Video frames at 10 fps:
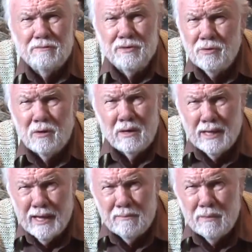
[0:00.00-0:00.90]
if you are
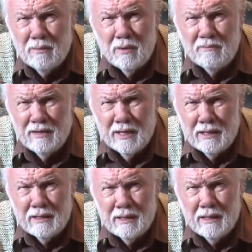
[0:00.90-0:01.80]
capable of
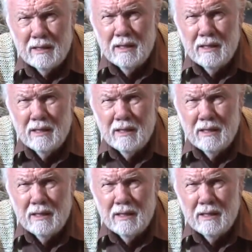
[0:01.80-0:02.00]
anything.